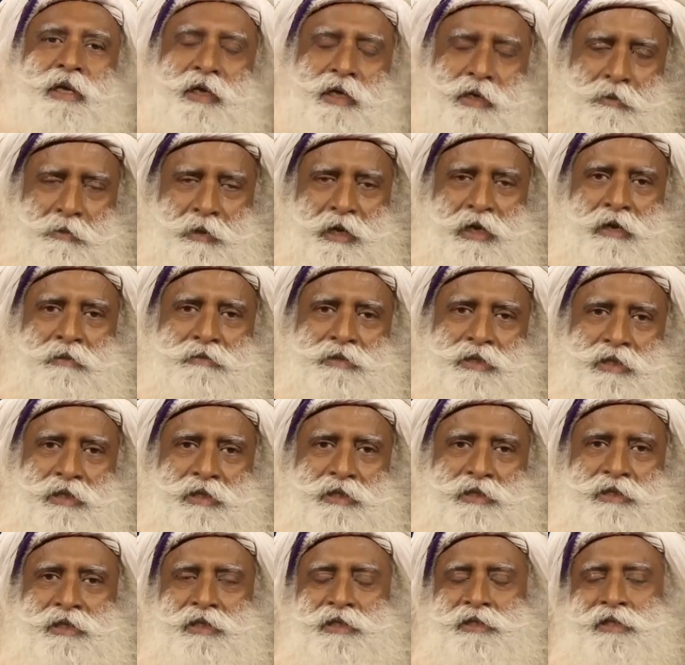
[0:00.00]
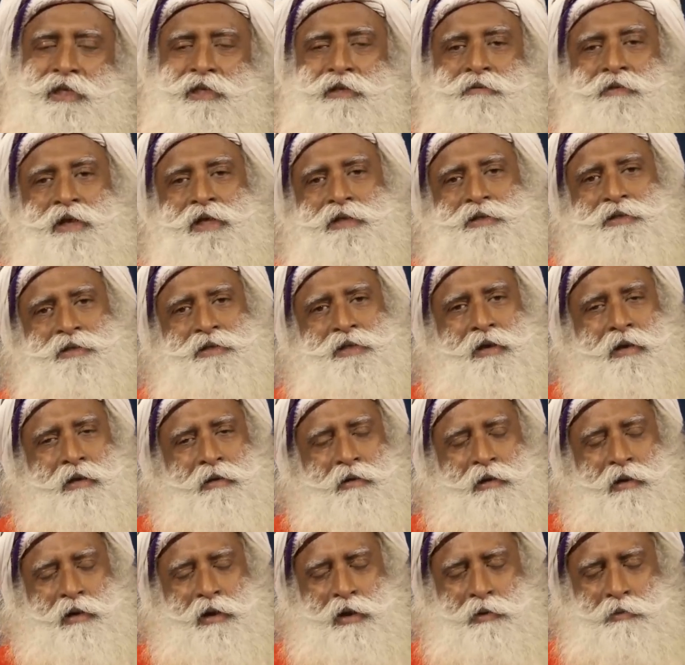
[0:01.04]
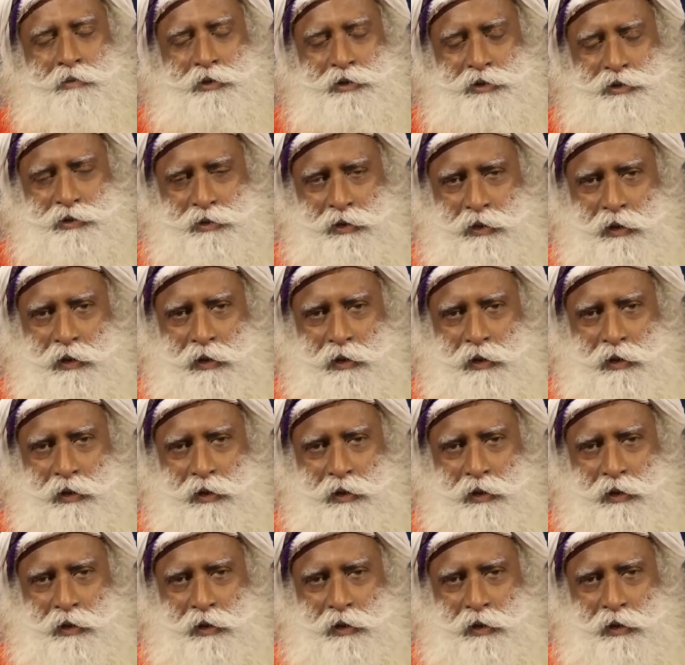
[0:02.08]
it becomes a disease. Otherwise, almost